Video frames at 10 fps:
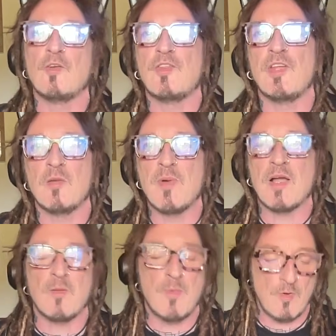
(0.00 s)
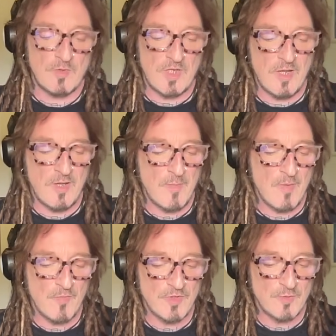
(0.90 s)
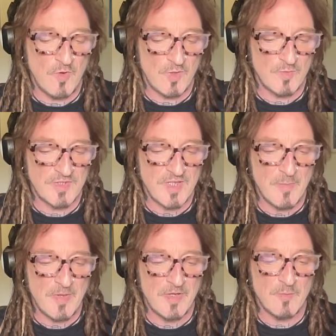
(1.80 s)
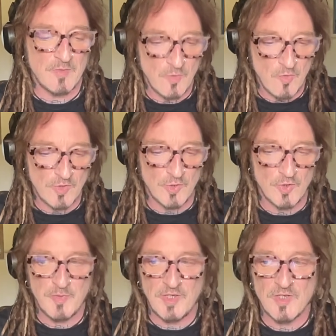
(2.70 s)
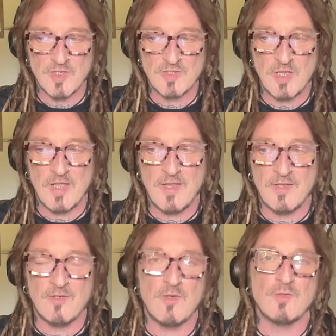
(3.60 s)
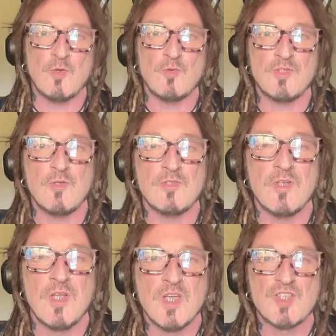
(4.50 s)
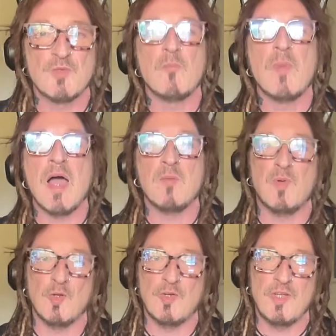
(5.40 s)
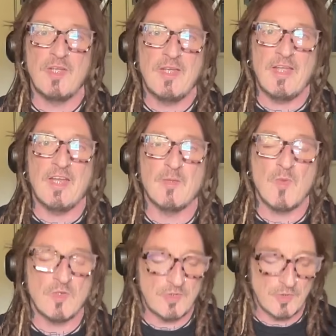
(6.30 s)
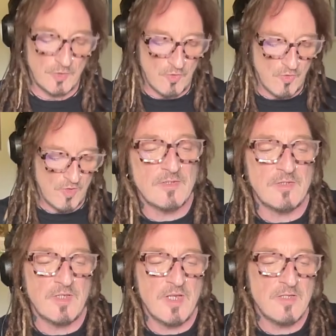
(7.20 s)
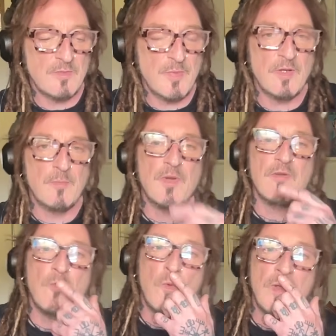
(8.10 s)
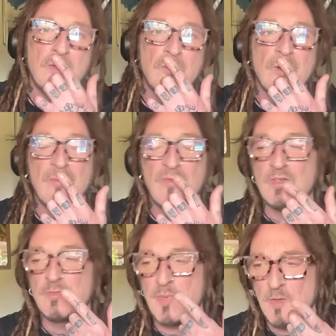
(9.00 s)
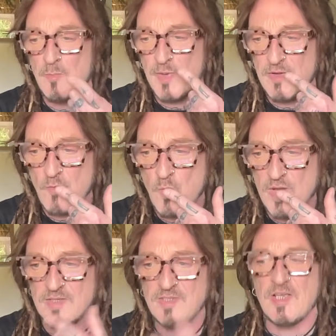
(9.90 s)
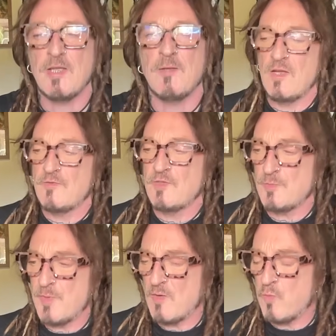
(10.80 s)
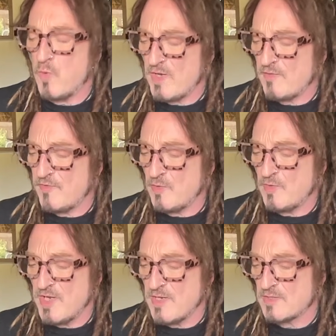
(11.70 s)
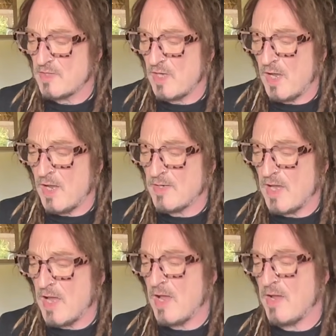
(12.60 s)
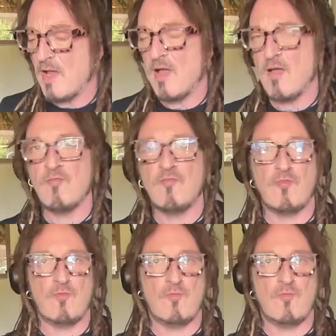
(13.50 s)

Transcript: think back about memories working with Sampa, and it was all good because, I was always using some of my blood in amongst the gore. Today it's been a bit of a weird one. It's been a bit of a weird time. I've just been a weird few days, and I have